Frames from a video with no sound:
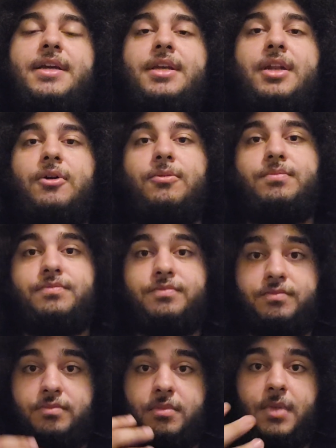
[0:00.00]

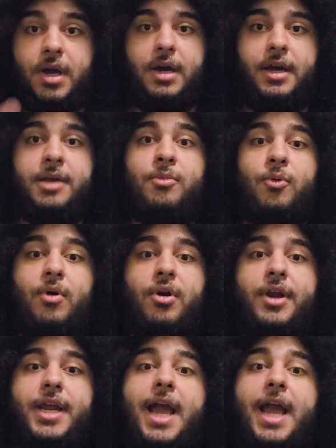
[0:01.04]
Himawari